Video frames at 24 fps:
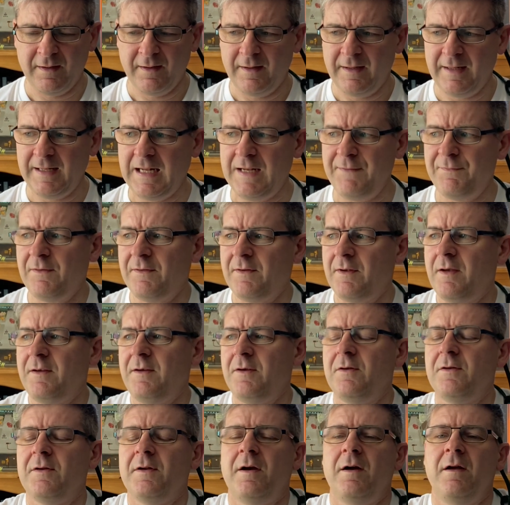even though
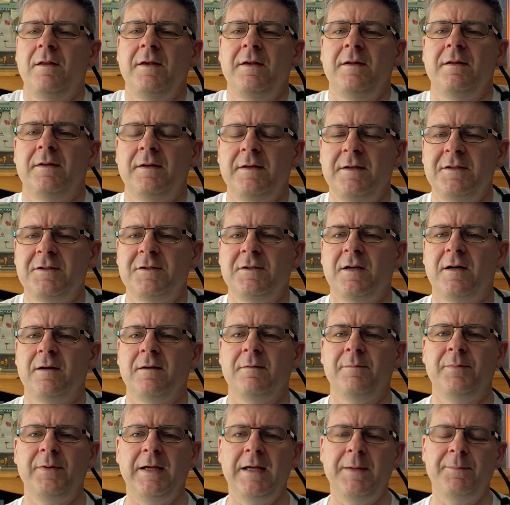you know these
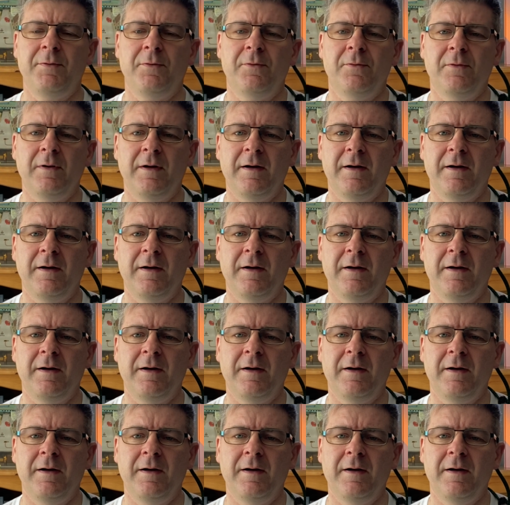young people